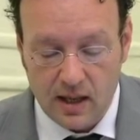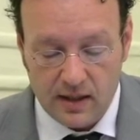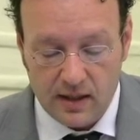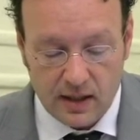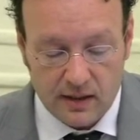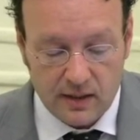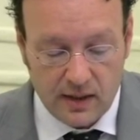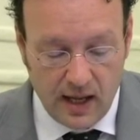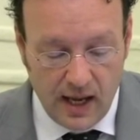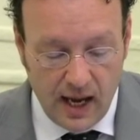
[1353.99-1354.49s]

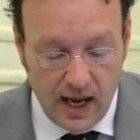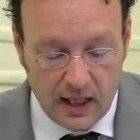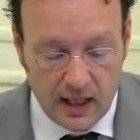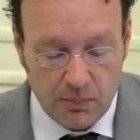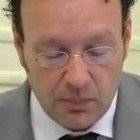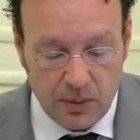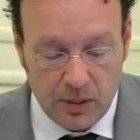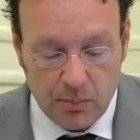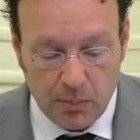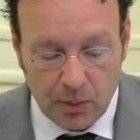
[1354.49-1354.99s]
that they
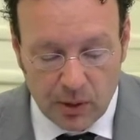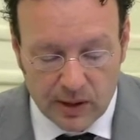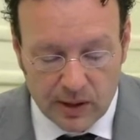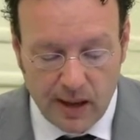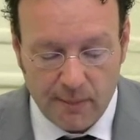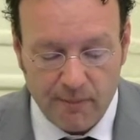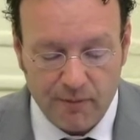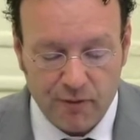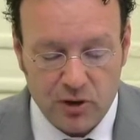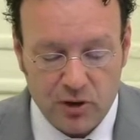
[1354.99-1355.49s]
had been put
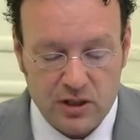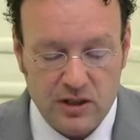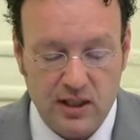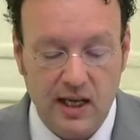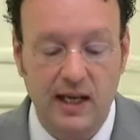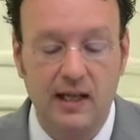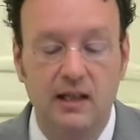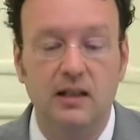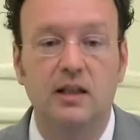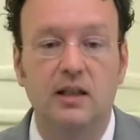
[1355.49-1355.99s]
up for
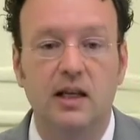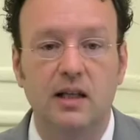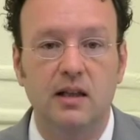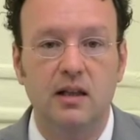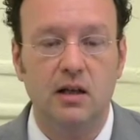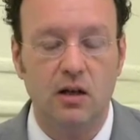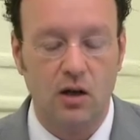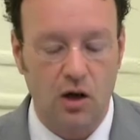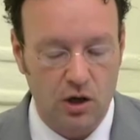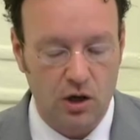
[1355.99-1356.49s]
sale in
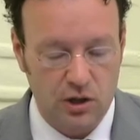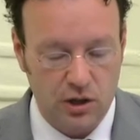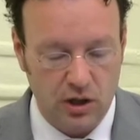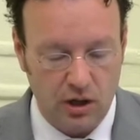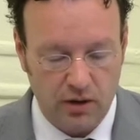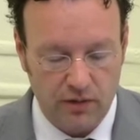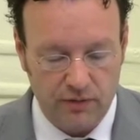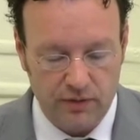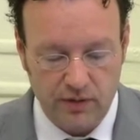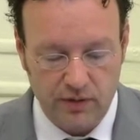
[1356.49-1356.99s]
the loggia
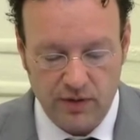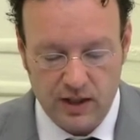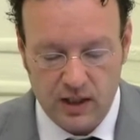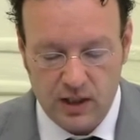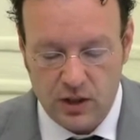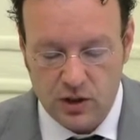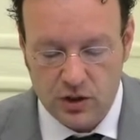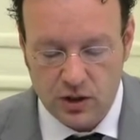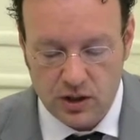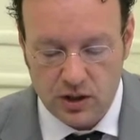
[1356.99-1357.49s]
of the
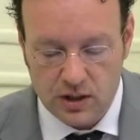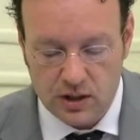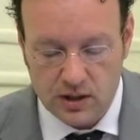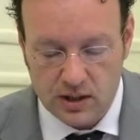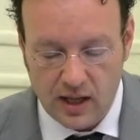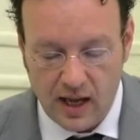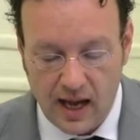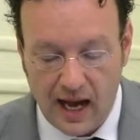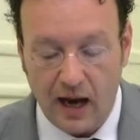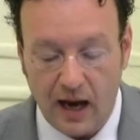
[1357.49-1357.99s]

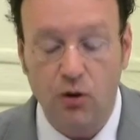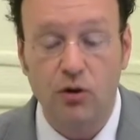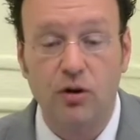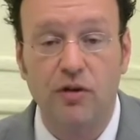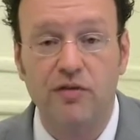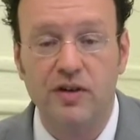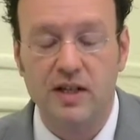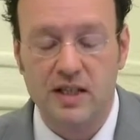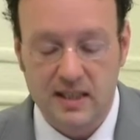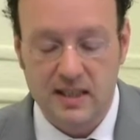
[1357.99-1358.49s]
Venetians out
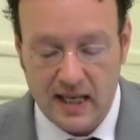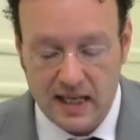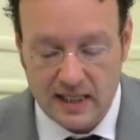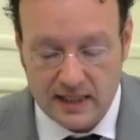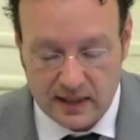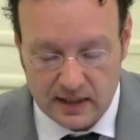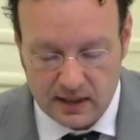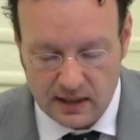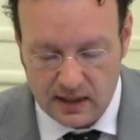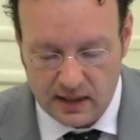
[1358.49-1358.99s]
of
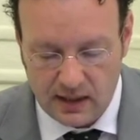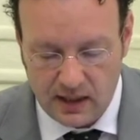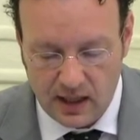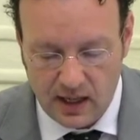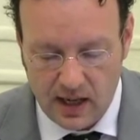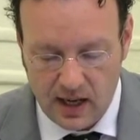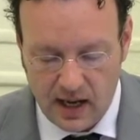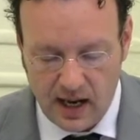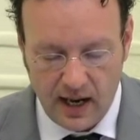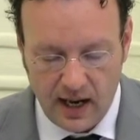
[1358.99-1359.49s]
necessity,
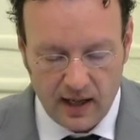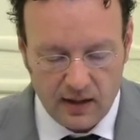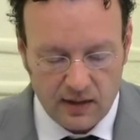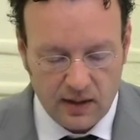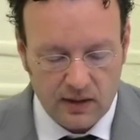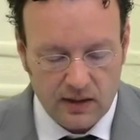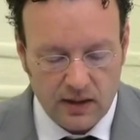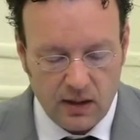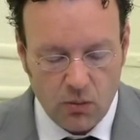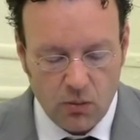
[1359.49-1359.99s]
and
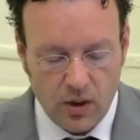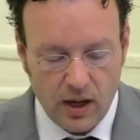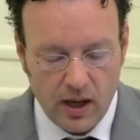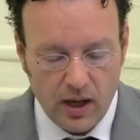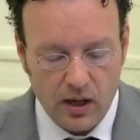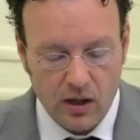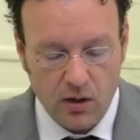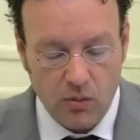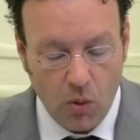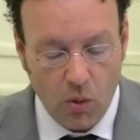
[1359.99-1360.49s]
that there
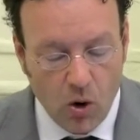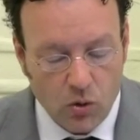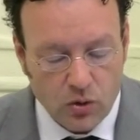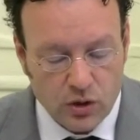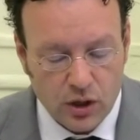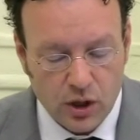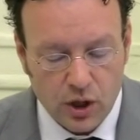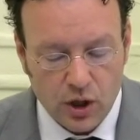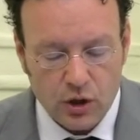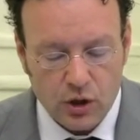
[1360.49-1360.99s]
were,
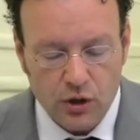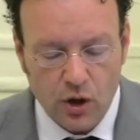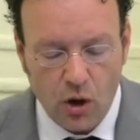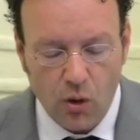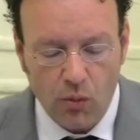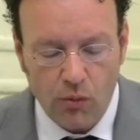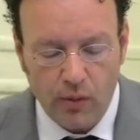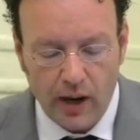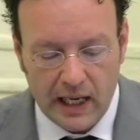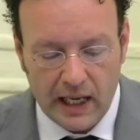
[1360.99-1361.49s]
quote,
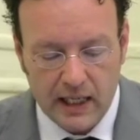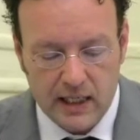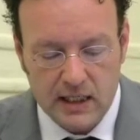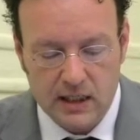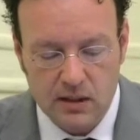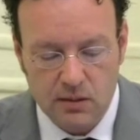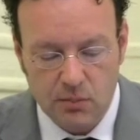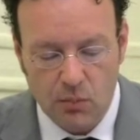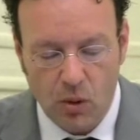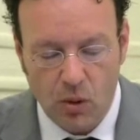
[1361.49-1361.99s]
no
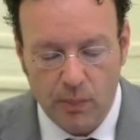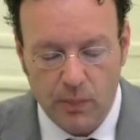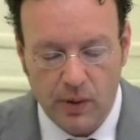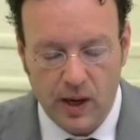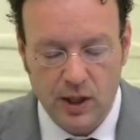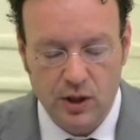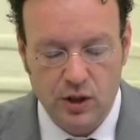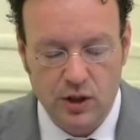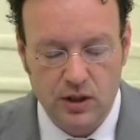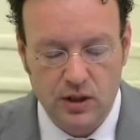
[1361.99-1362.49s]
relics more
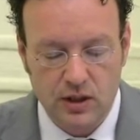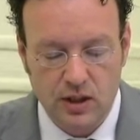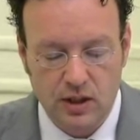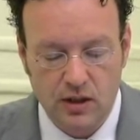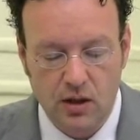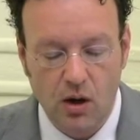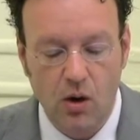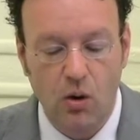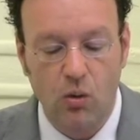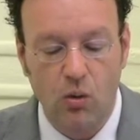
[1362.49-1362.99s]
precious
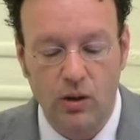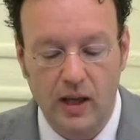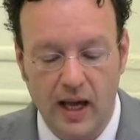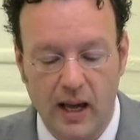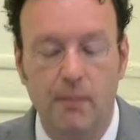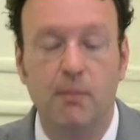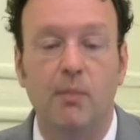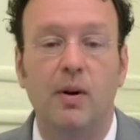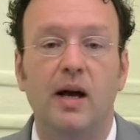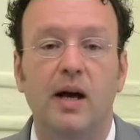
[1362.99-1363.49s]
in the whole
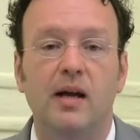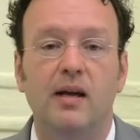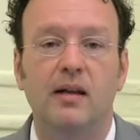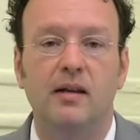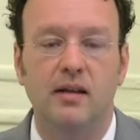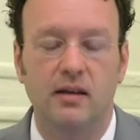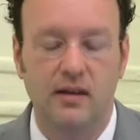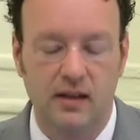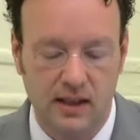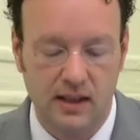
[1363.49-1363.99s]
empire
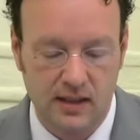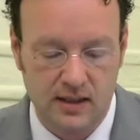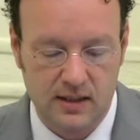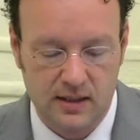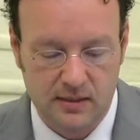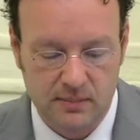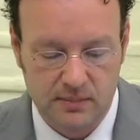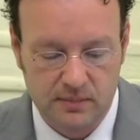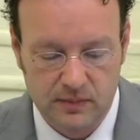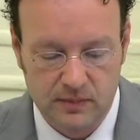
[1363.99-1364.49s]
than
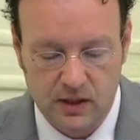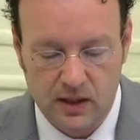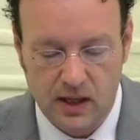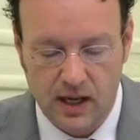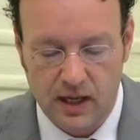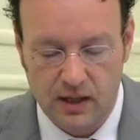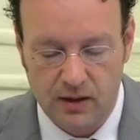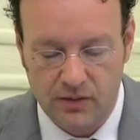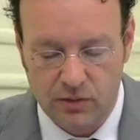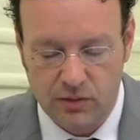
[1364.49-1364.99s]
these,
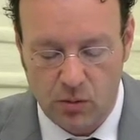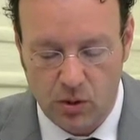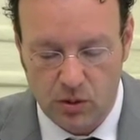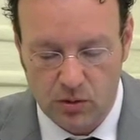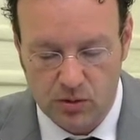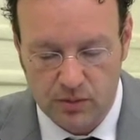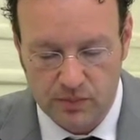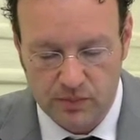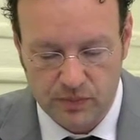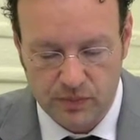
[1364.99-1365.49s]
end of
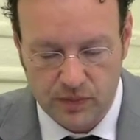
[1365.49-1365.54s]
quote.